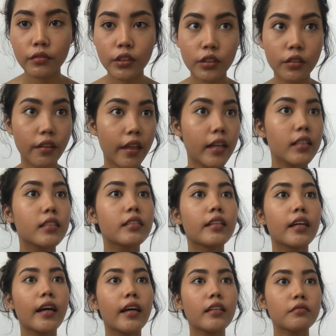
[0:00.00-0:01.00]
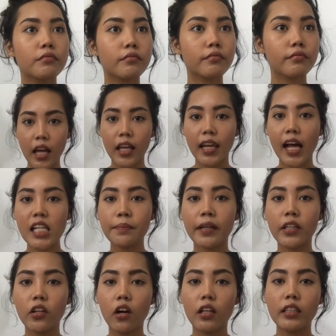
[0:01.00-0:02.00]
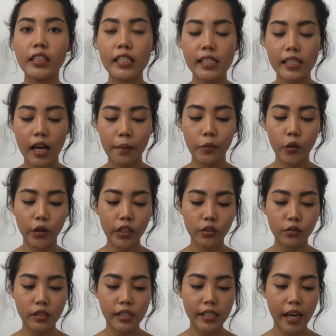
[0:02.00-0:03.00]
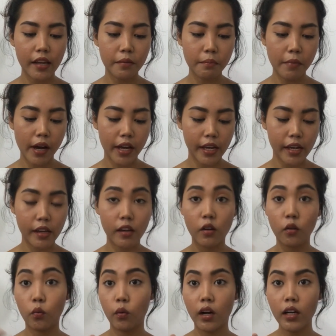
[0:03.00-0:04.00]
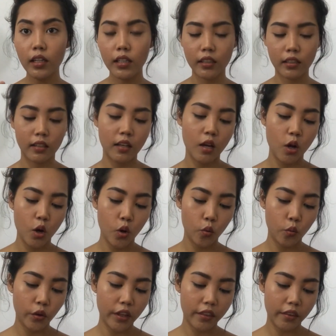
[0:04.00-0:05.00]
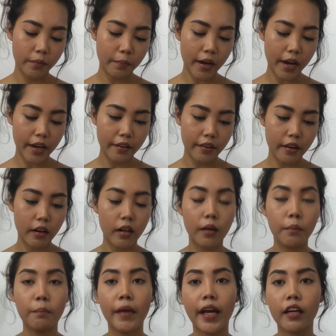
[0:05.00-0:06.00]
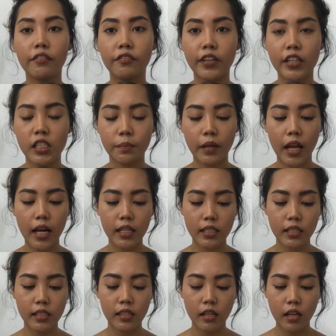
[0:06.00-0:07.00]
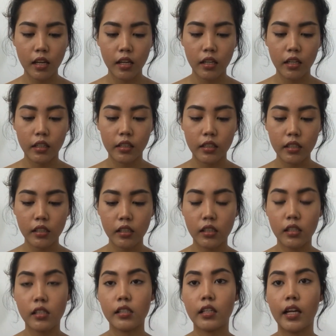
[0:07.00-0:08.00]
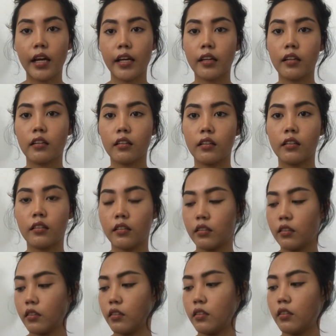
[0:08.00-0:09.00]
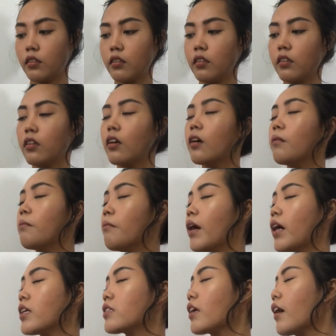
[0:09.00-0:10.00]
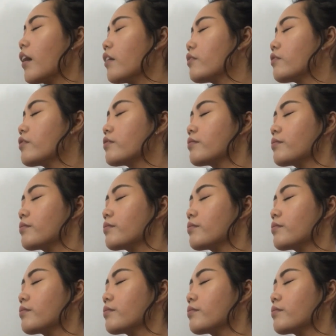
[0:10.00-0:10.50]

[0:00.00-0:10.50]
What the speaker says: So that's that. Last but not least, I'm going to set my work with my MAC Fix Plus. This is like a must-have.